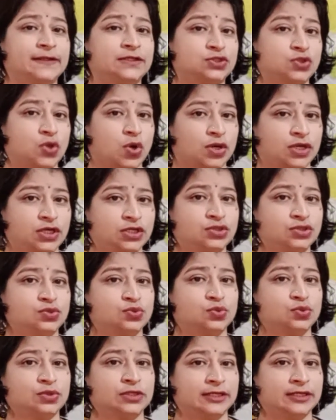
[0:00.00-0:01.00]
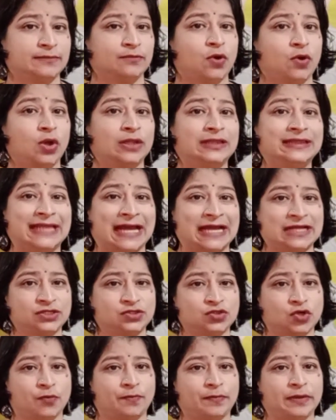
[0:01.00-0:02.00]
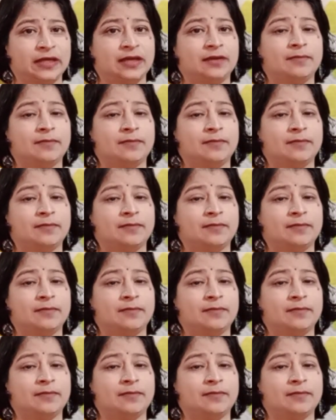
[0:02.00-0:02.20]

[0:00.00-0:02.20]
talking to him on that topic